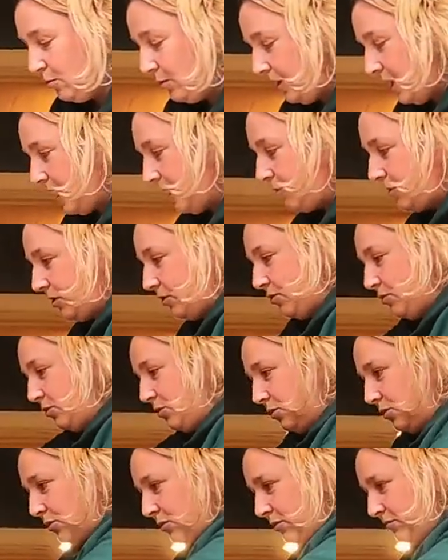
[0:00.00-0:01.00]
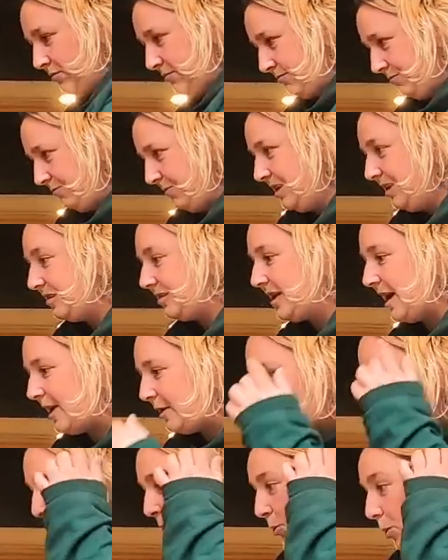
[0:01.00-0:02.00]
okay. be able to
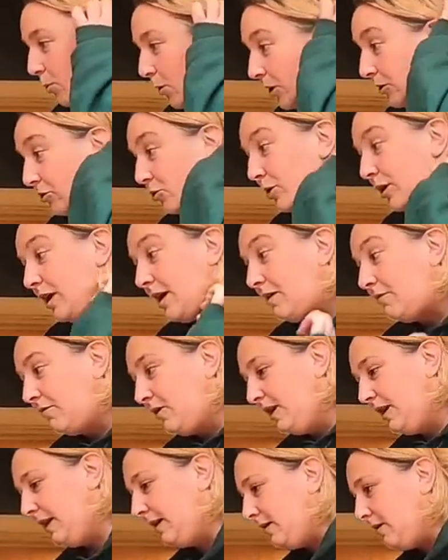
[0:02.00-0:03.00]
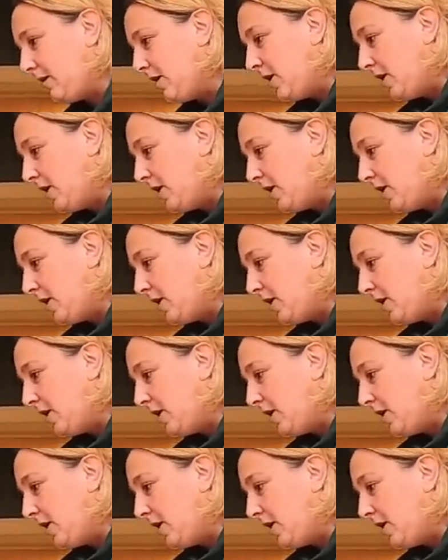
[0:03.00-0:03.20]
decide where we want to have heat.